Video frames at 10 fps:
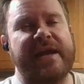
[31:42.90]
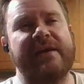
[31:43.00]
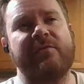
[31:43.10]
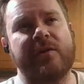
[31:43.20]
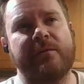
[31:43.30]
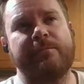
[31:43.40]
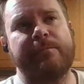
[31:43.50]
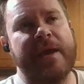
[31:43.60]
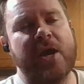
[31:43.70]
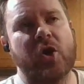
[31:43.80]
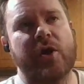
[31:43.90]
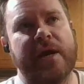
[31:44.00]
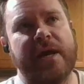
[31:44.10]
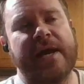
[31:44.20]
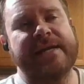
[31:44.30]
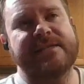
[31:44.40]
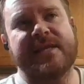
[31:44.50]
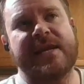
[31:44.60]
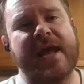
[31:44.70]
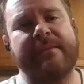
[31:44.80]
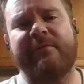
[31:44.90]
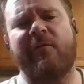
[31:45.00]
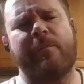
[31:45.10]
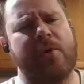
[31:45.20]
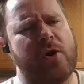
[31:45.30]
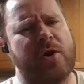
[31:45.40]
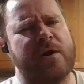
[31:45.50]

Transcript: a little bakery, and it's the name of a bird,